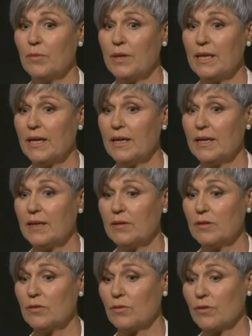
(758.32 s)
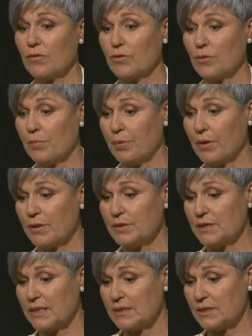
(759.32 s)
we had gone through a
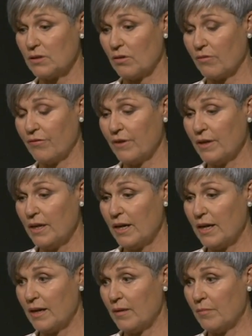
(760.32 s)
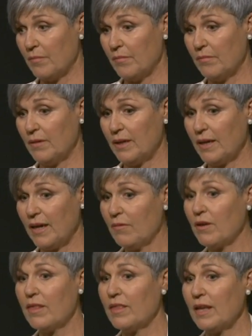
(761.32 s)
process of um,
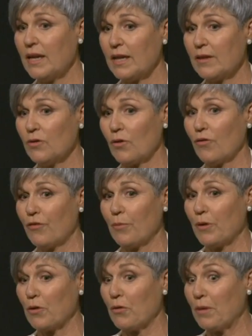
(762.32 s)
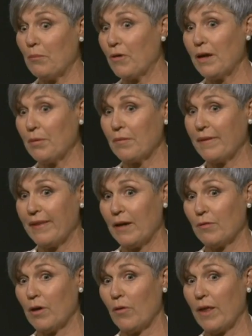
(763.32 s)
everything, you know, from the Grim Reaper when
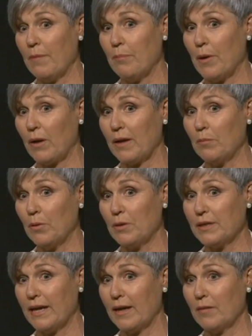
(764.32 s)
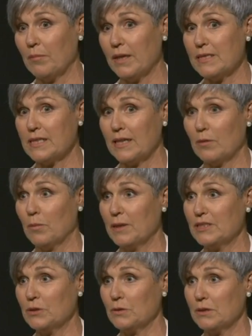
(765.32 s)
they rolled that bowling ball down and me sitting on
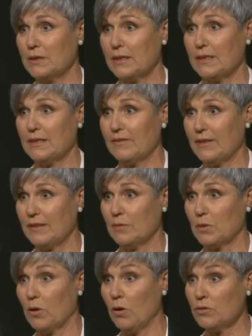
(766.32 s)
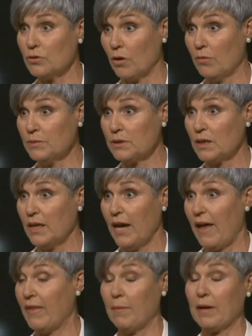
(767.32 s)
my children down and giving them condoms
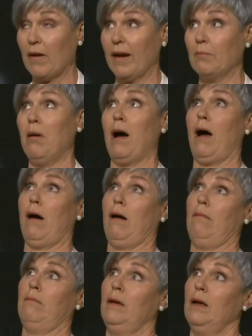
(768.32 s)
and them going, Mum,